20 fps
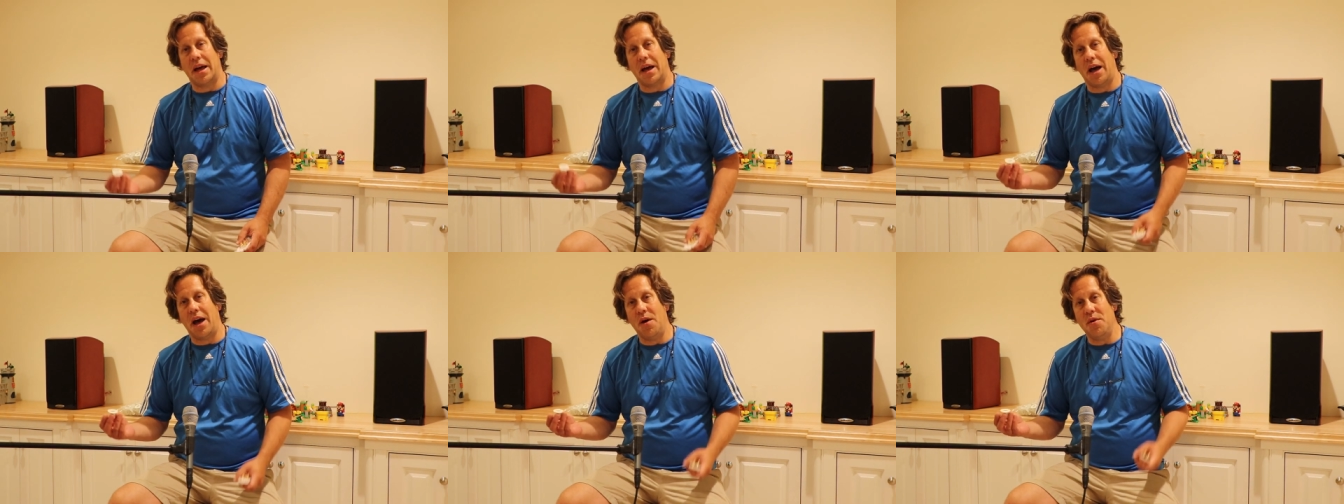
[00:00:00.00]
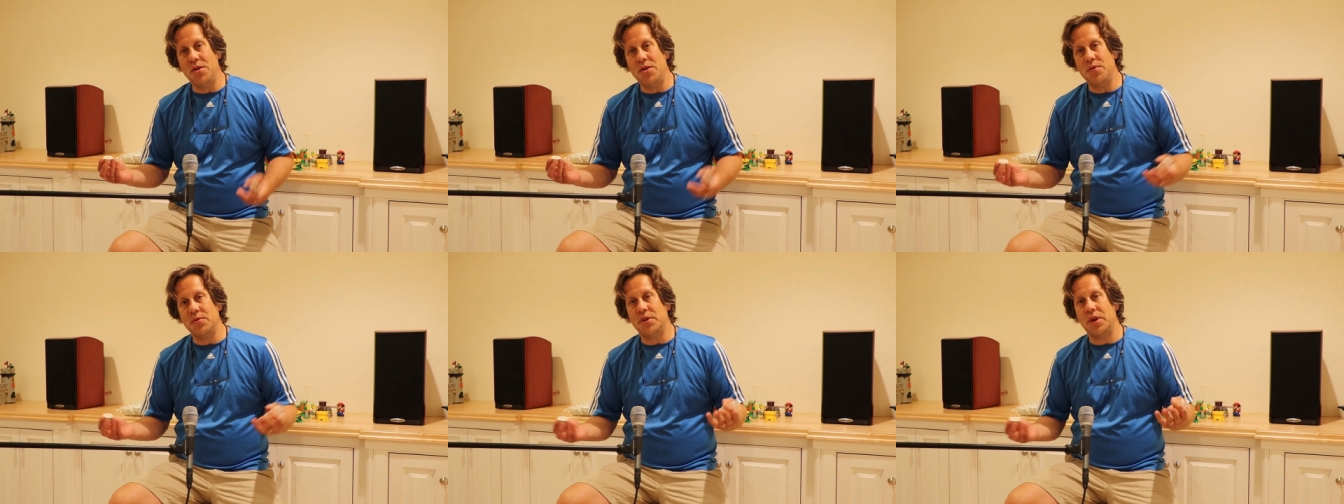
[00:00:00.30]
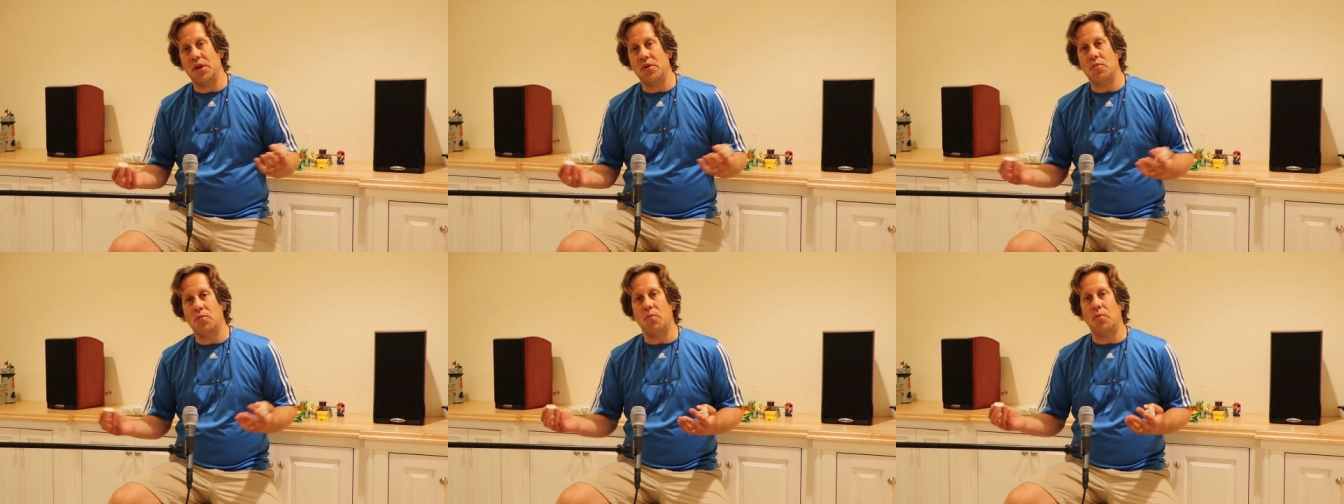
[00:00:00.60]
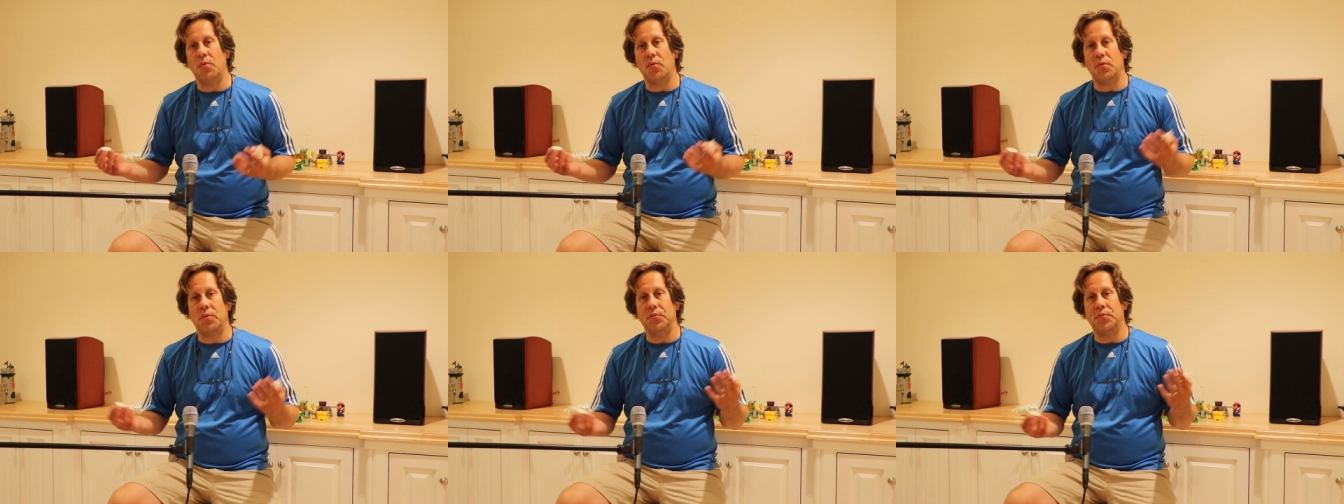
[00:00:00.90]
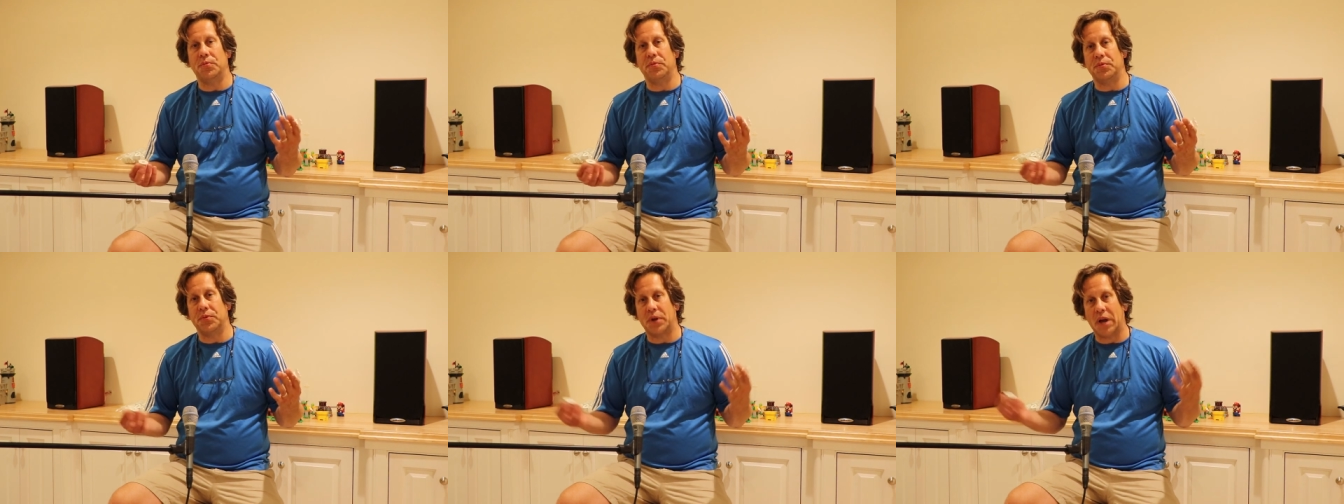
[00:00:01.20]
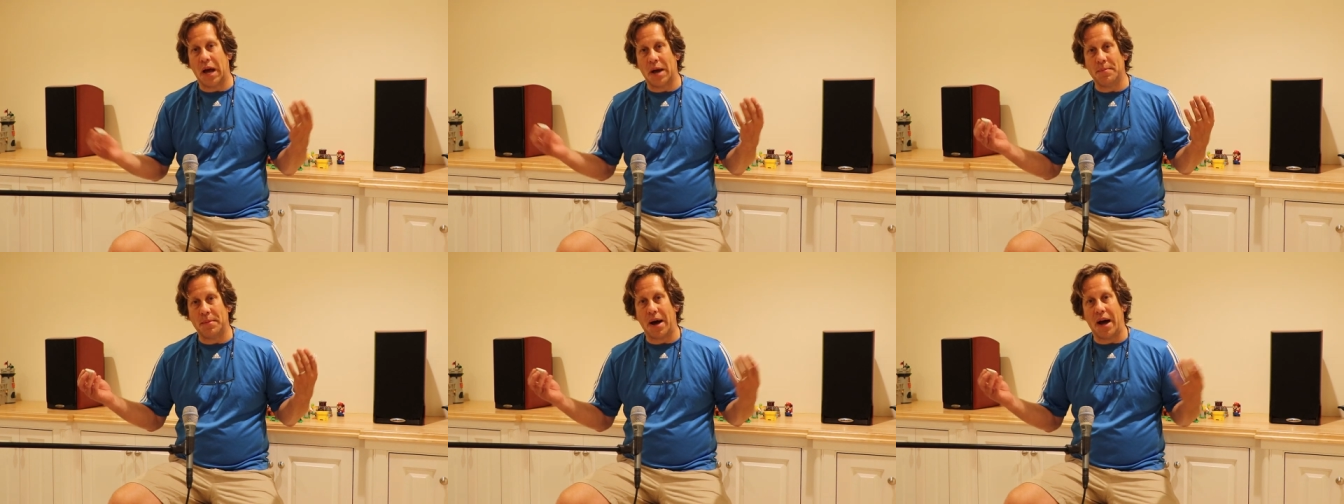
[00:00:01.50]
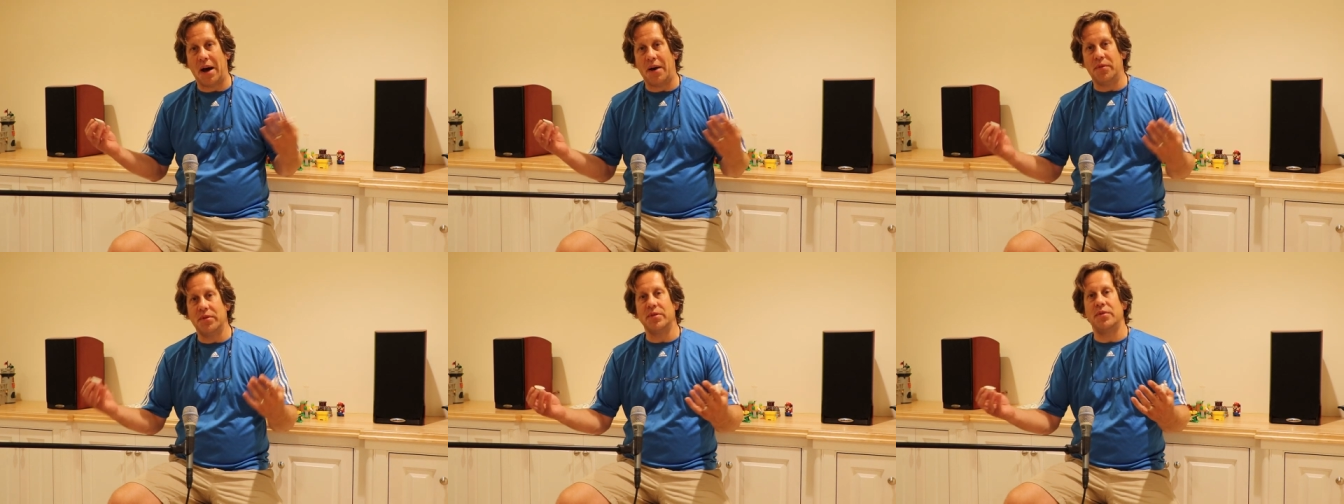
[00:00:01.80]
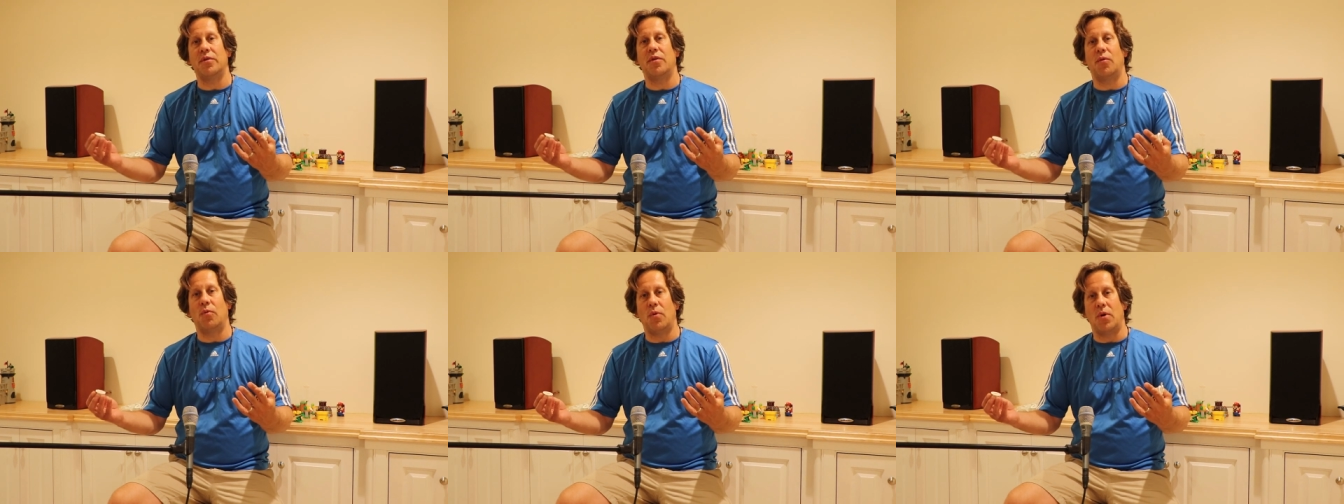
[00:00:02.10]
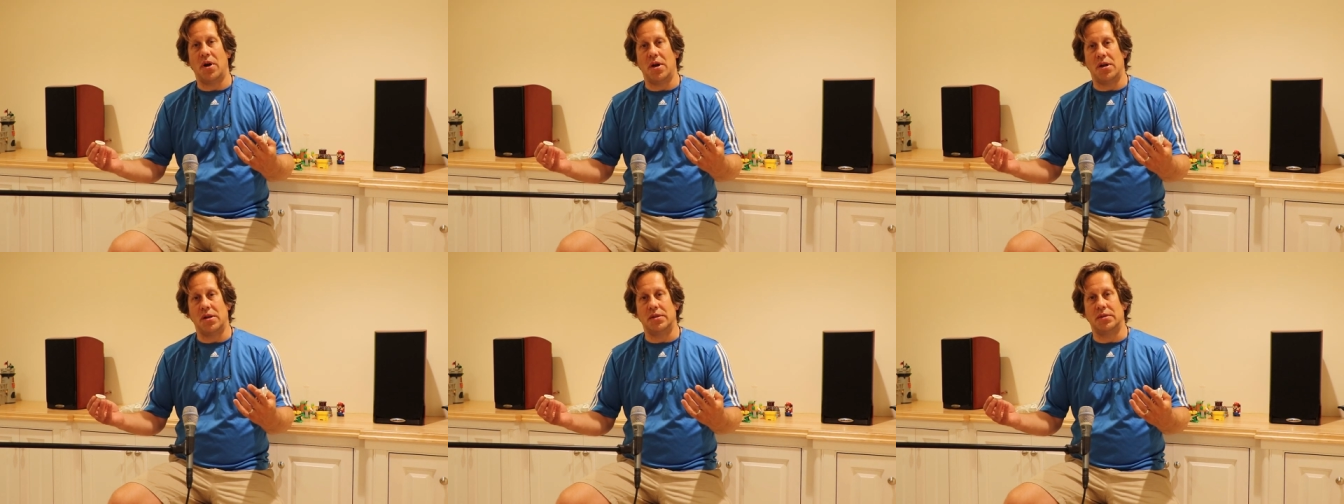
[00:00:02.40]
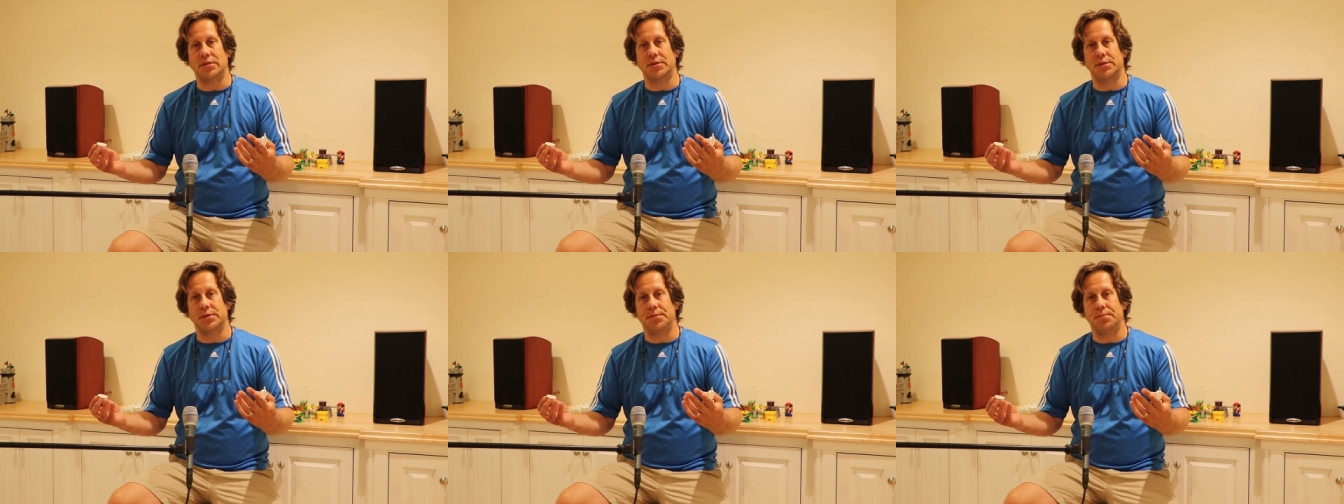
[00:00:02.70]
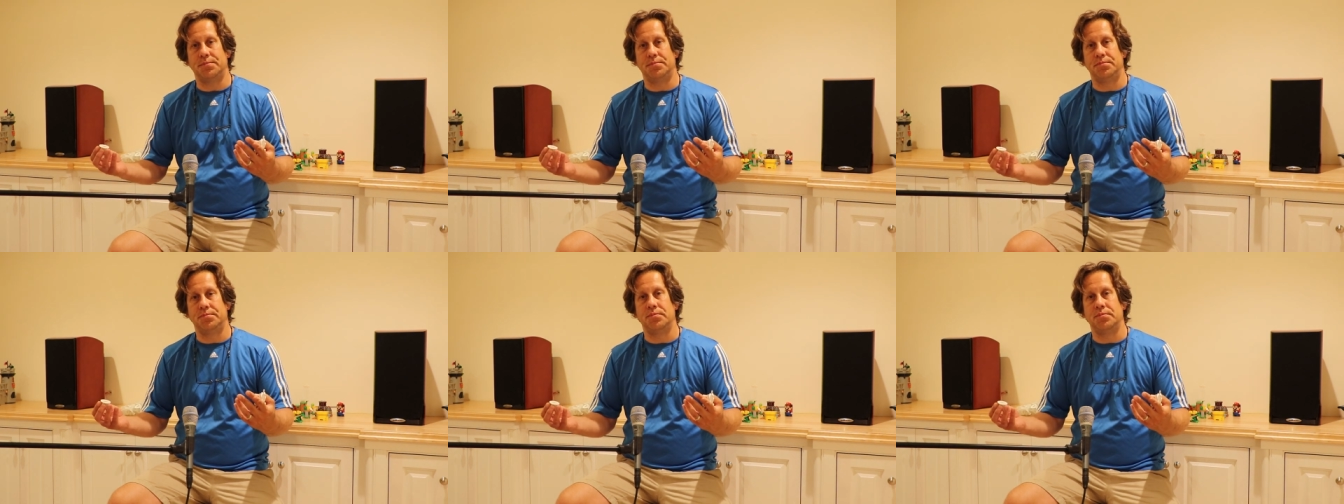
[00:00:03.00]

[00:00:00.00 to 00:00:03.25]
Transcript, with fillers: how you can come out of your walls